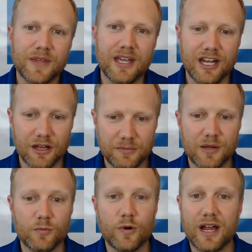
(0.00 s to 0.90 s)
and help
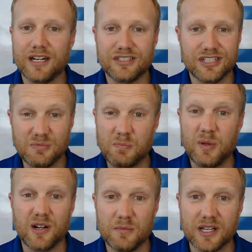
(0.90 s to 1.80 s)
them write just
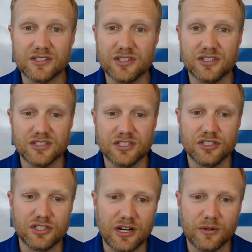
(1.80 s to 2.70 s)
better messages
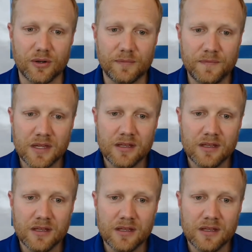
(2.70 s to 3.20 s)
in general.